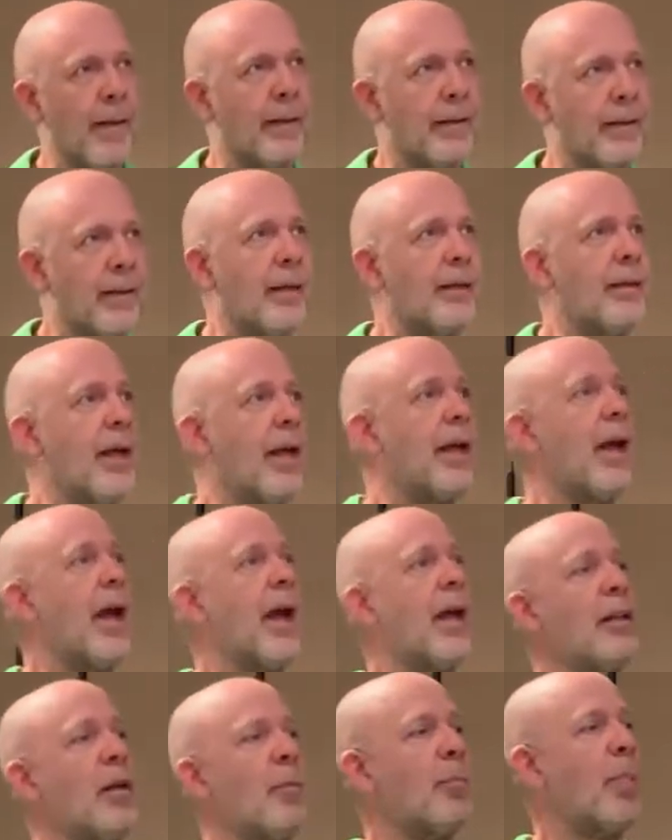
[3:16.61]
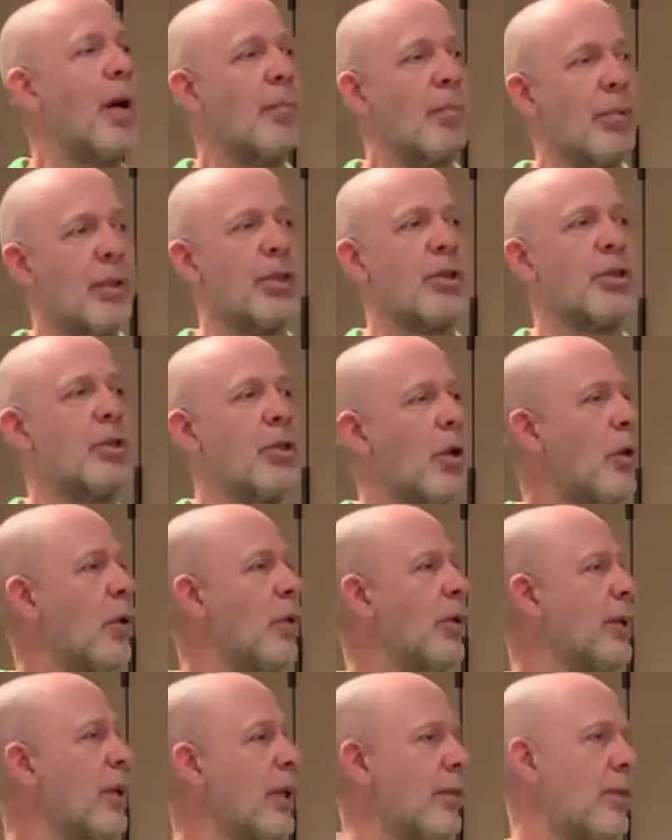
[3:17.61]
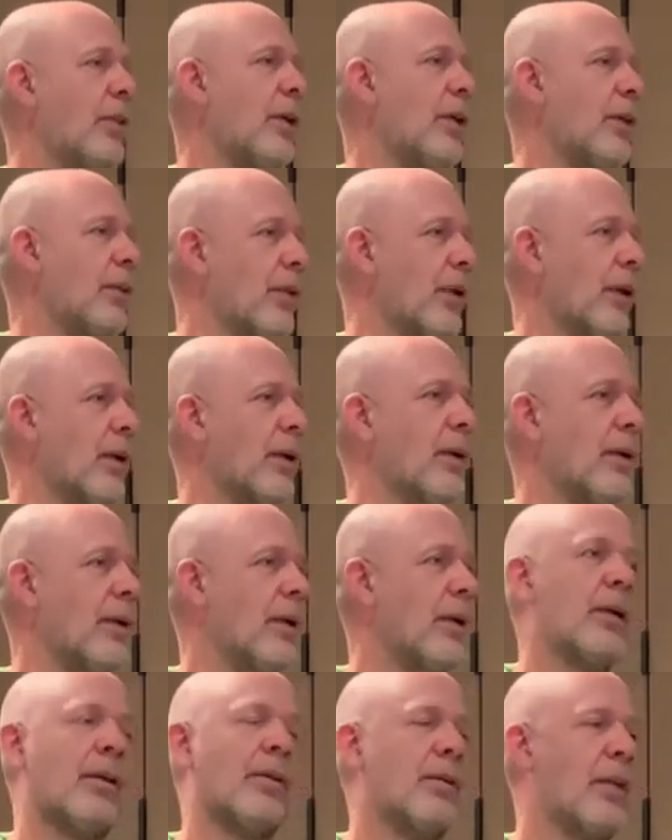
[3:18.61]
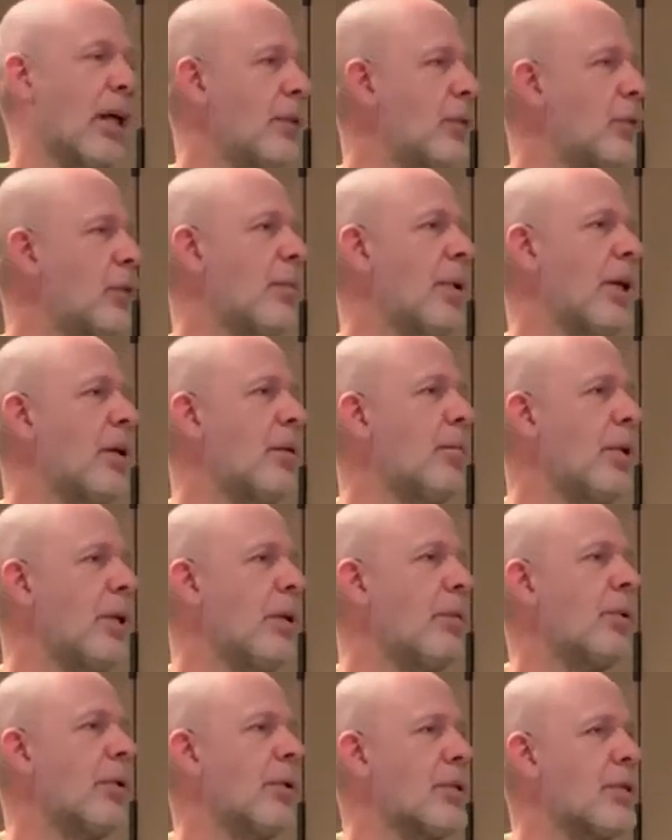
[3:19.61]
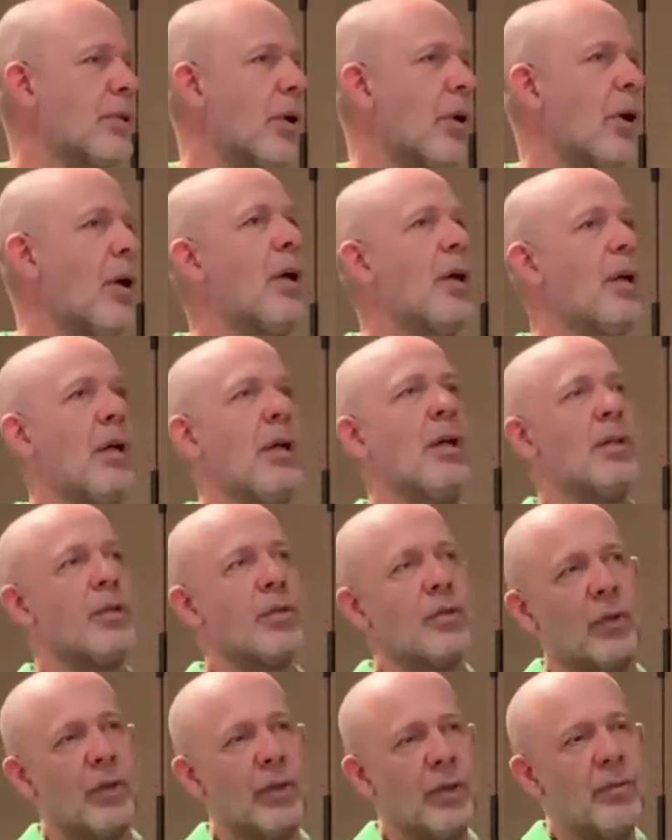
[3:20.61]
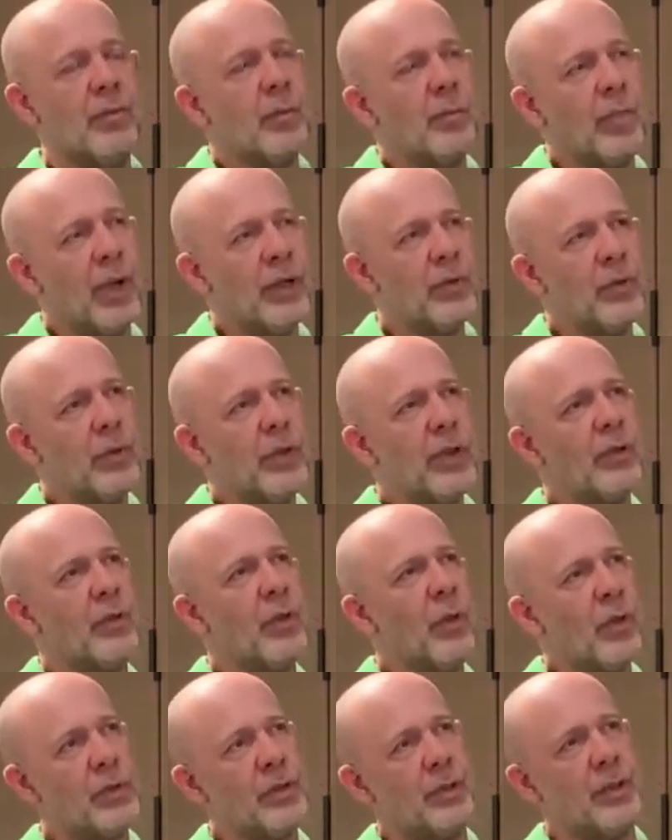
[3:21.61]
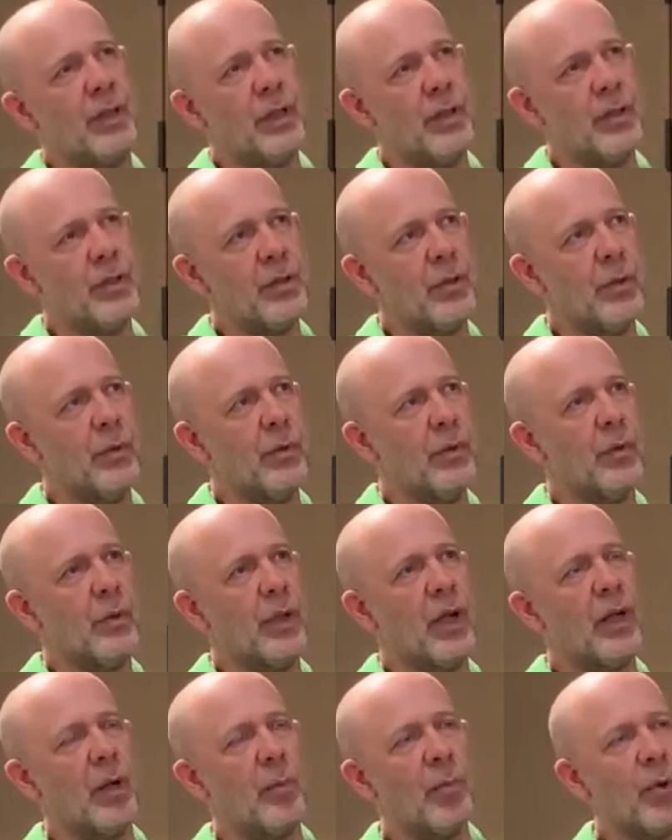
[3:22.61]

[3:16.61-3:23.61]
that they had a public show in a theater? Not too many people. So even by doing those things, you kind of